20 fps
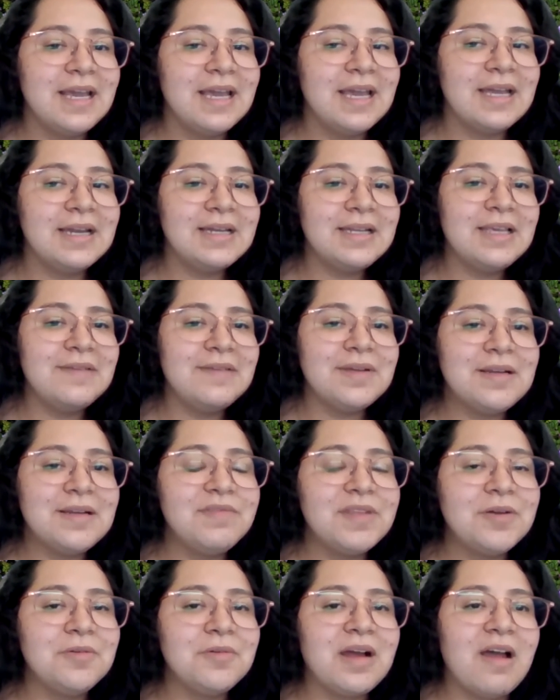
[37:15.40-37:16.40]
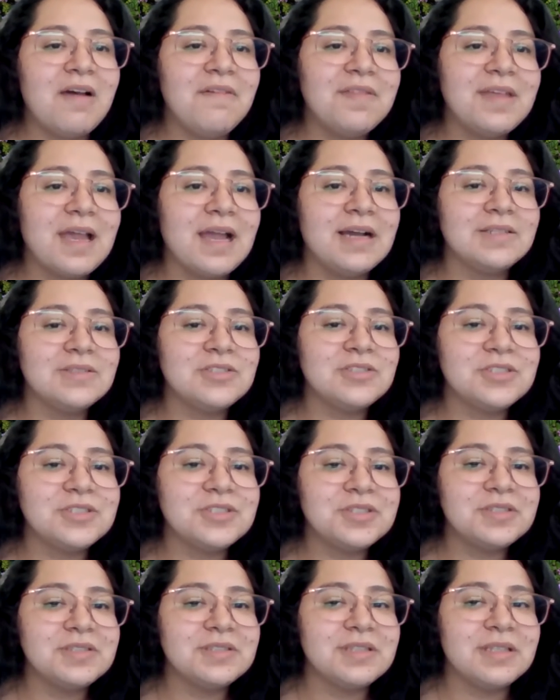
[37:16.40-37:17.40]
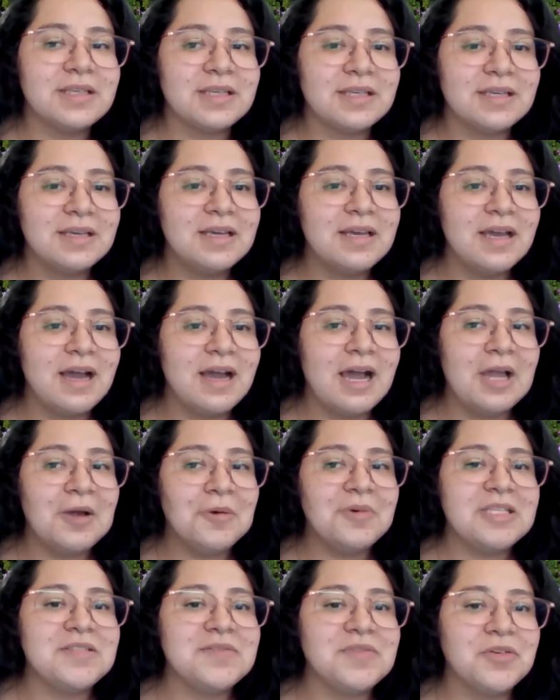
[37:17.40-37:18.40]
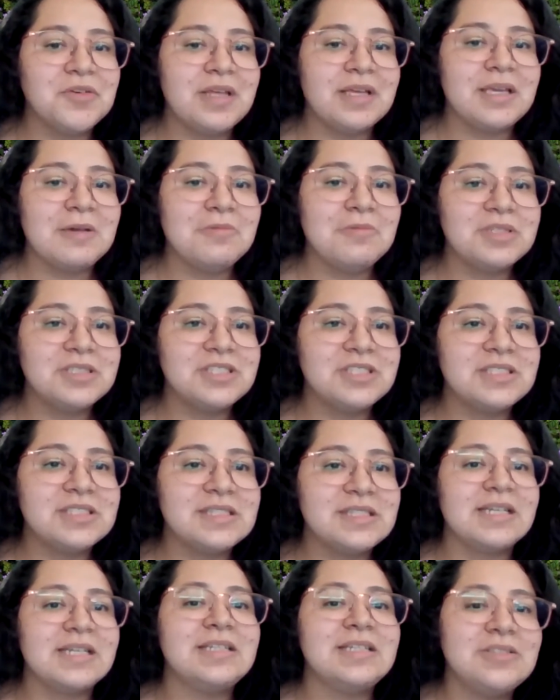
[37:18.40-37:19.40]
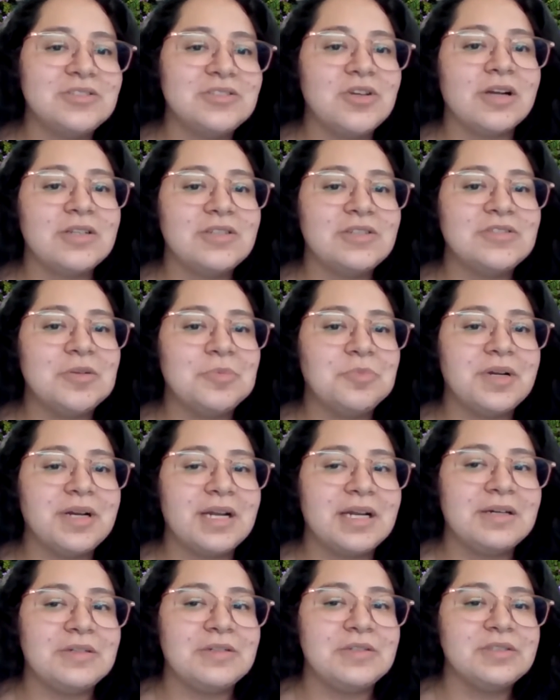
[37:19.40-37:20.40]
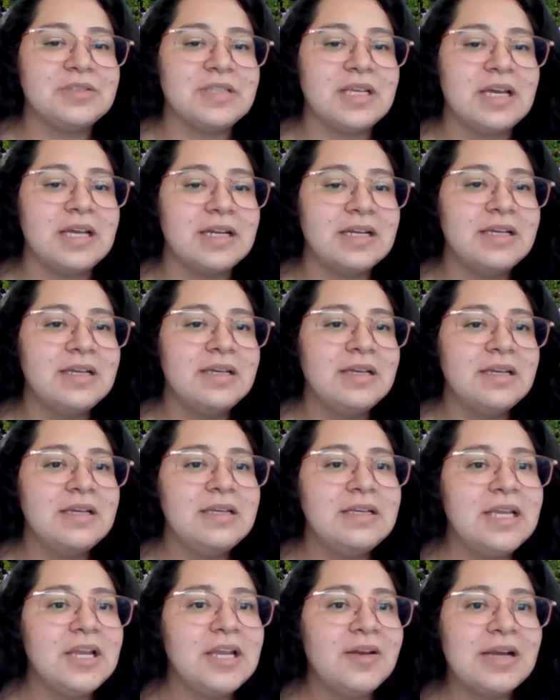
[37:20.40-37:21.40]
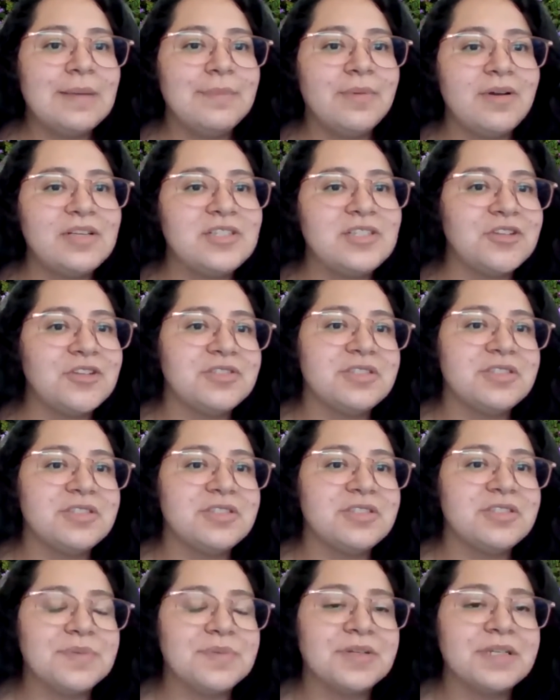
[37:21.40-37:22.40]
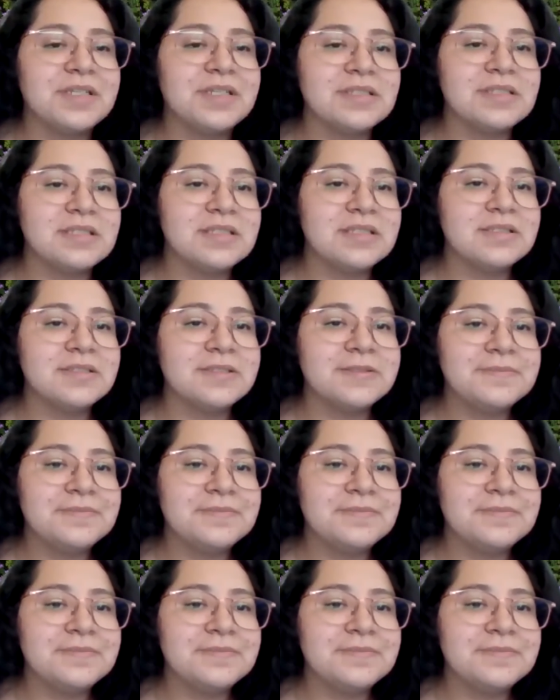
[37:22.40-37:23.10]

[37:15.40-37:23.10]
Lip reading: And even if they don't have the answers, like I always feel like it was just nice to talk to someone else and hearing about each other's experiences.